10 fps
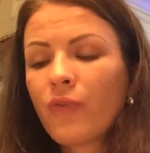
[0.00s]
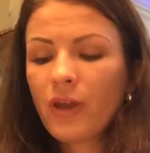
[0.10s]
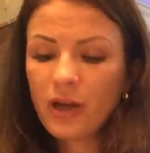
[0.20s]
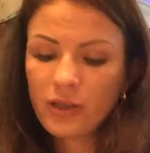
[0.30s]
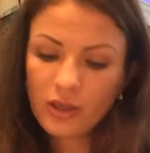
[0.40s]

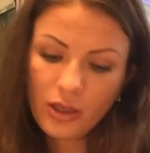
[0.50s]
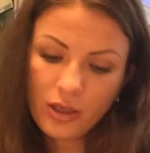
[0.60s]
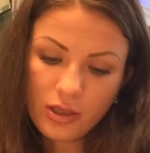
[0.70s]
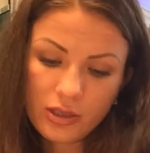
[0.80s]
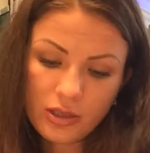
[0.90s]
that
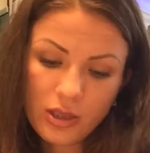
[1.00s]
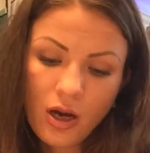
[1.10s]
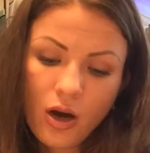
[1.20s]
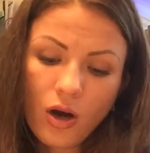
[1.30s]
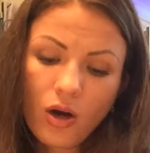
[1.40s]
is
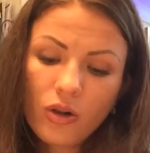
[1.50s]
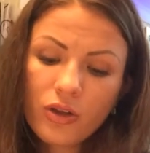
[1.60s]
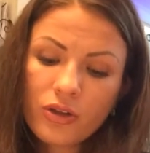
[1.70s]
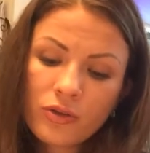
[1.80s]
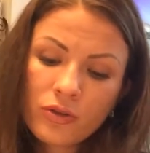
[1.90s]

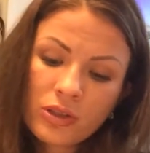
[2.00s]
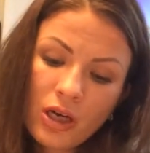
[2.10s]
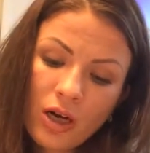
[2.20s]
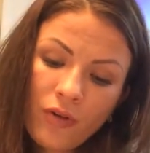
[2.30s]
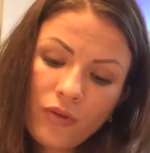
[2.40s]
only do
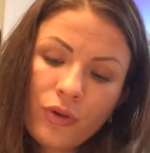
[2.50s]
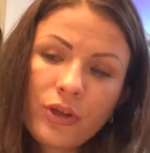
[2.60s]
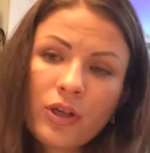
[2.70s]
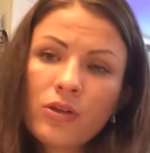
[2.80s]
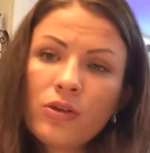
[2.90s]
stuff you
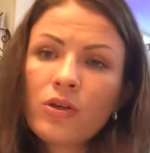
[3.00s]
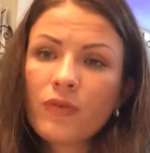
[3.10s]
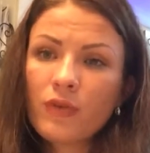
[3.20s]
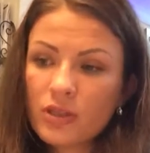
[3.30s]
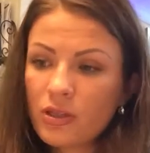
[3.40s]
can
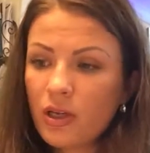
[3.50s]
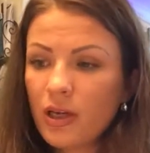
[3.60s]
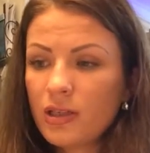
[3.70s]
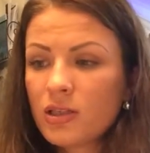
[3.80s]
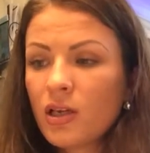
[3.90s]

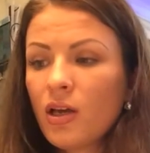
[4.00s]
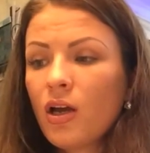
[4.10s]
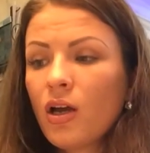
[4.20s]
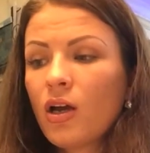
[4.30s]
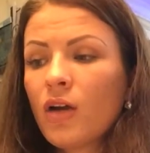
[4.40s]
universalize,
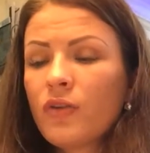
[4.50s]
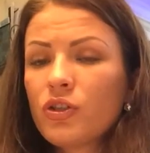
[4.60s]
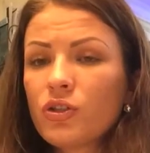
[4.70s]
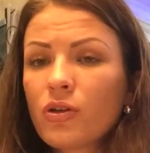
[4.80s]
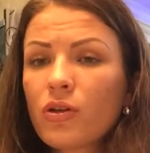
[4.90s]

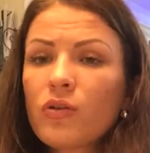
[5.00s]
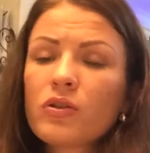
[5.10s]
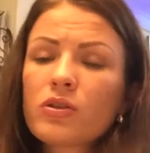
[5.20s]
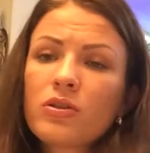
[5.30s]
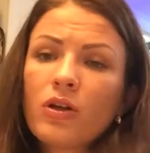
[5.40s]
which
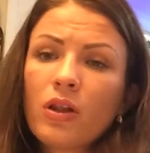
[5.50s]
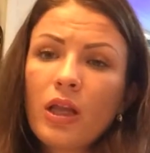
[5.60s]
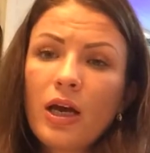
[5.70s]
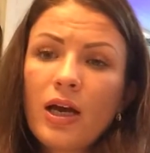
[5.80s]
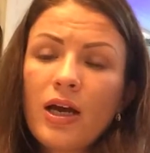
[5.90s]
includes don't
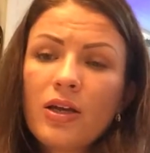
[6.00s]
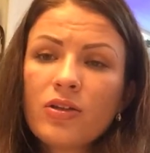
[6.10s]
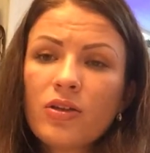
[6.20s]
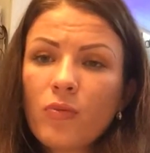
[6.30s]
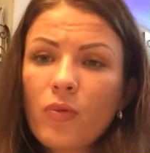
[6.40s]
lie,
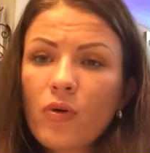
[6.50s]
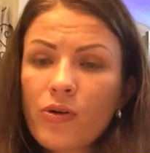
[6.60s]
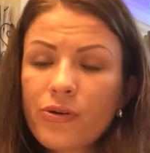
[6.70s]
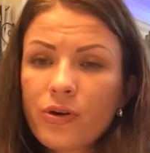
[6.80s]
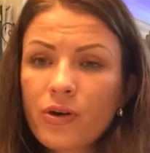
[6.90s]
don't
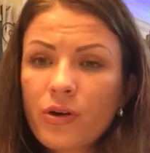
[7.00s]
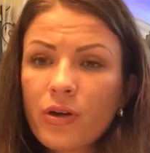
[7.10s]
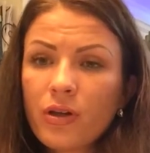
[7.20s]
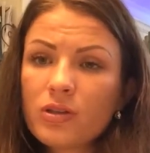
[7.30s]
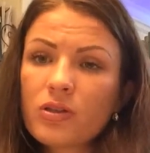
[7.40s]
murder,
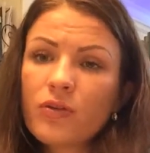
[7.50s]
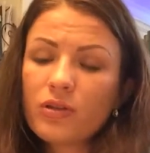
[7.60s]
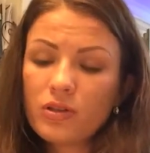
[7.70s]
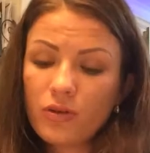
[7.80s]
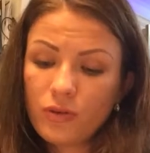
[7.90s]
and so
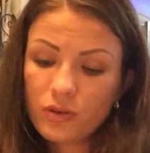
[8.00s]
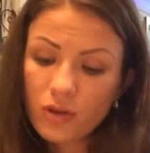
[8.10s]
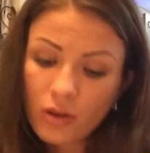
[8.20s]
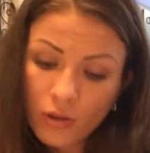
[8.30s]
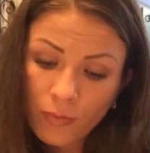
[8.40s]
on, so on,
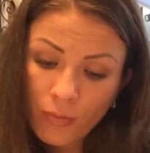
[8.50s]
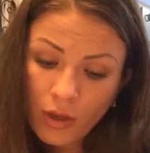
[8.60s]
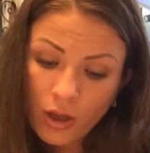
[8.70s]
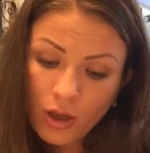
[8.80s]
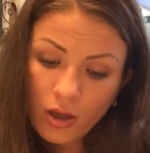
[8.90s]
so.
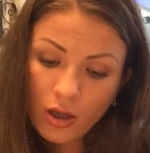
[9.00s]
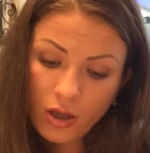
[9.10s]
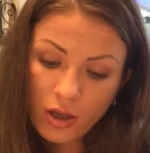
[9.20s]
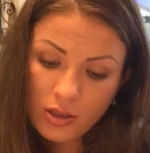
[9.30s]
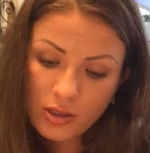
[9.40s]

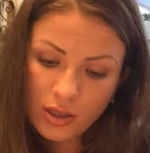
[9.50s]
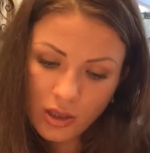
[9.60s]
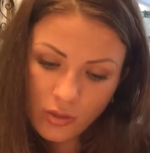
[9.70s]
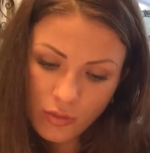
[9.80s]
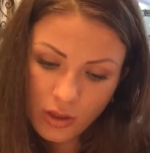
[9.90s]
And
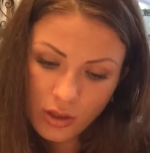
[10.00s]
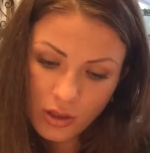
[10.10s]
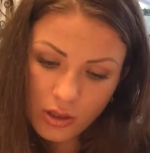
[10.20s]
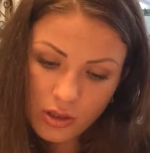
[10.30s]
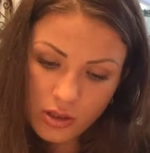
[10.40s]
second one
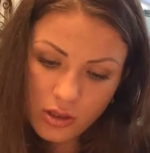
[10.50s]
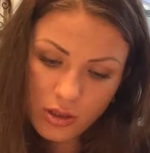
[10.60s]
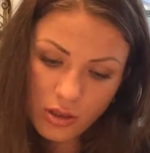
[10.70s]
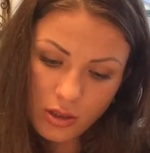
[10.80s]
is